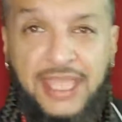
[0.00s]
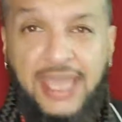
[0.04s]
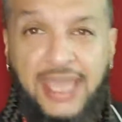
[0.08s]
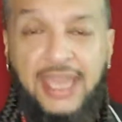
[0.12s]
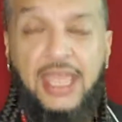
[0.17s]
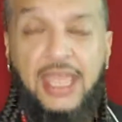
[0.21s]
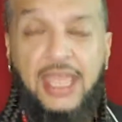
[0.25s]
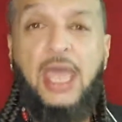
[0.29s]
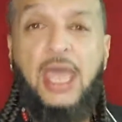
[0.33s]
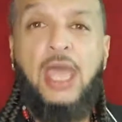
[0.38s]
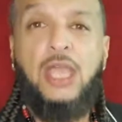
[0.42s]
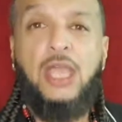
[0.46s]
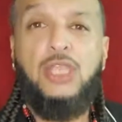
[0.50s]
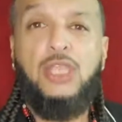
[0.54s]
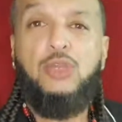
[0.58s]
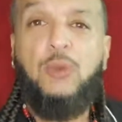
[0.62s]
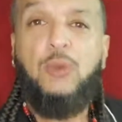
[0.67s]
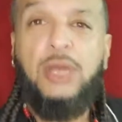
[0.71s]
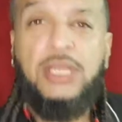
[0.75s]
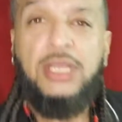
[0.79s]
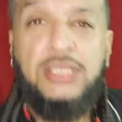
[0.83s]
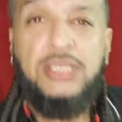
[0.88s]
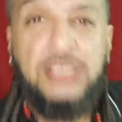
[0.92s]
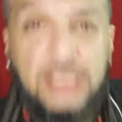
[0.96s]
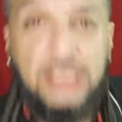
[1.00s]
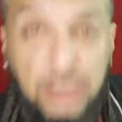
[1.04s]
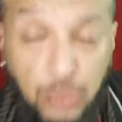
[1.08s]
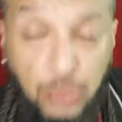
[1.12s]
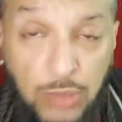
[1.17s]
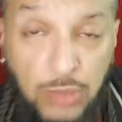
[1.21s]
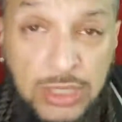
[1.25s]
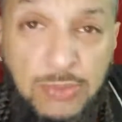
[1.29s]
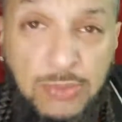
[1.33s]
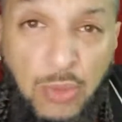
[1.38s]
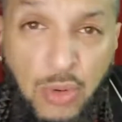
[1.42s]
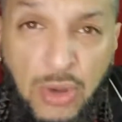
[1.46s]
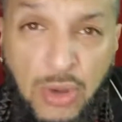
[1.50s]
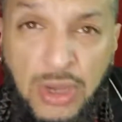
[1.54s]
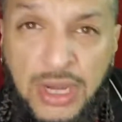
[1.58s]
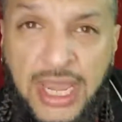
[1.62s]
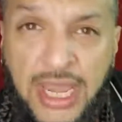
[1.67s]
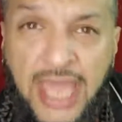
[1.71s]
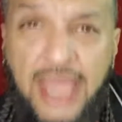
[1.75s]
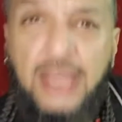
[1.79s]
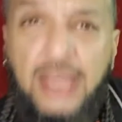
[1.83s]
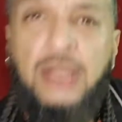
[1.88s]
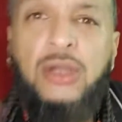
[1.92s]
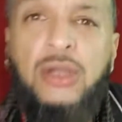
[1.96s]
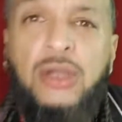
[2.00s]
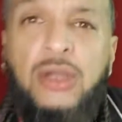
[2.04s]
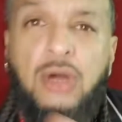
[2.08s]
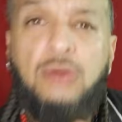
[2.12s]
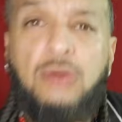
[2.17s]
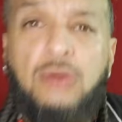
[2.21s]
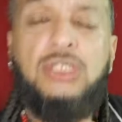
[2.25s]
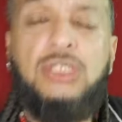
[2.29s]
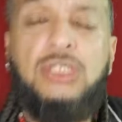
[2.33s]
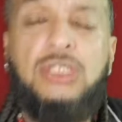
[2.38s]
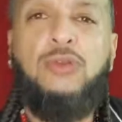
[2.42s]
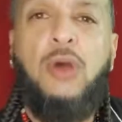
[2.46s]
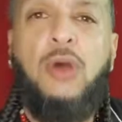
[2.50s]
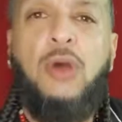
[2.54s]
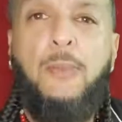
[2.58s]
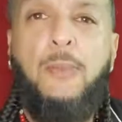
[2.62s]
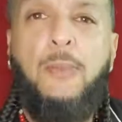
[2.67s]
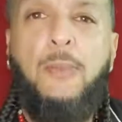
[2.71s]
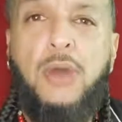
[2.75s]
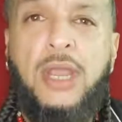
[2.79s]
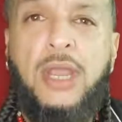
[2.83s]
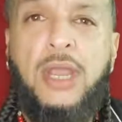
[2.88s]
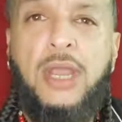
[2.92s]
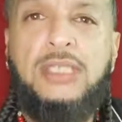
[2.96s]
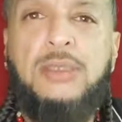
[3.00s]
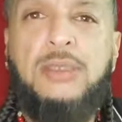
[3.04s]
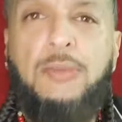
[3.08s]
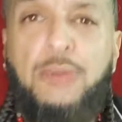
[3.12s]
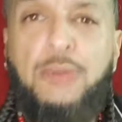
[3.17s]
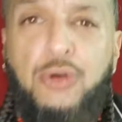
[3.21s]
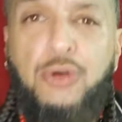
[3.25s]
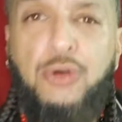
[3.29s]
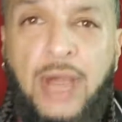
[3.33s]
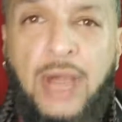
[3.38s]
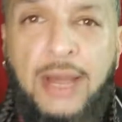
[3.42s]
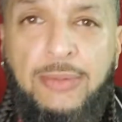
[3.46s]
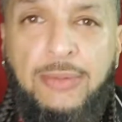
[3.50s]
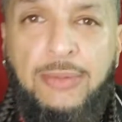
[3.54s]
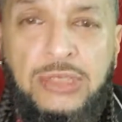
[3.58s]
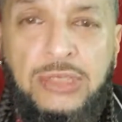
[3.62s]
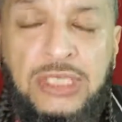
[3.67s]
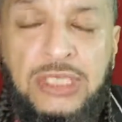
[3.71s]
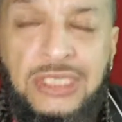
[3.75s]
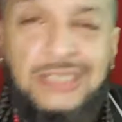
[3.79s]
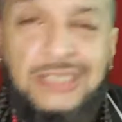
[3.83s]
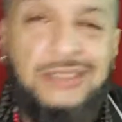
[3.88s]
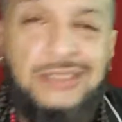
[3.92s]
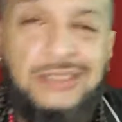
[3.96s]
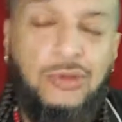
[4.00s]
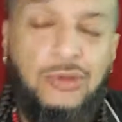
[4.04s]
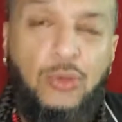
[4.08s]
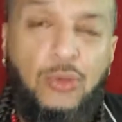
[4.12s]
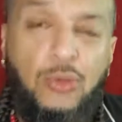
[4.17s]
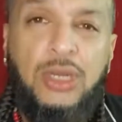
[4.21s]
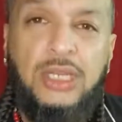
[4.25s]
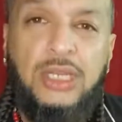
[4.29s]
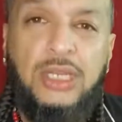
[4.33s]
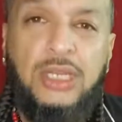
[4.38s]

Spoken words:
that. You want more on that? Go to Bora's Bruja Boutique. Don't worry, the